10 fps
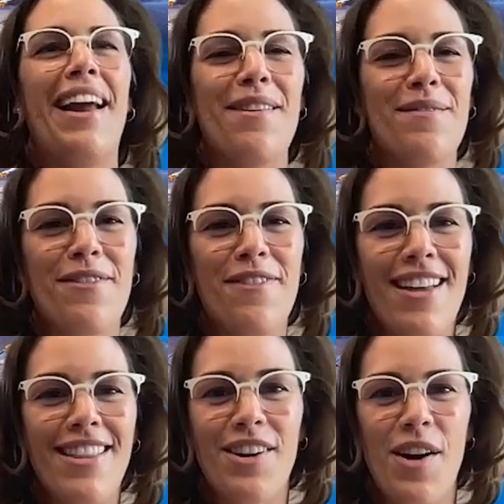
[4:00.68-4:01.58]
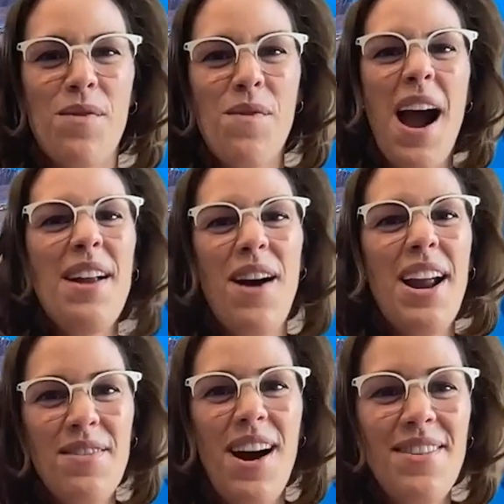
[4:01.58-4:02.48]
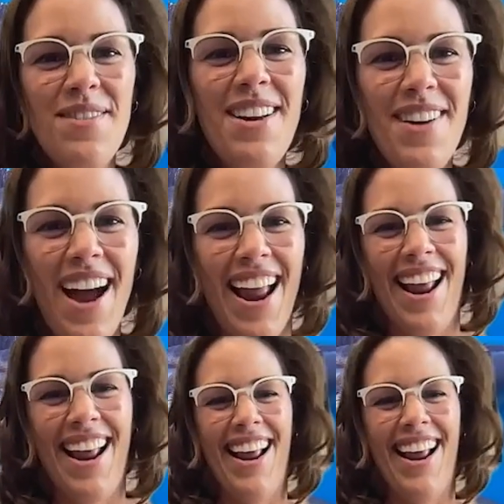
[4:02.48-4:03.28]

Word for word: hear my father going wine wine wine wine wine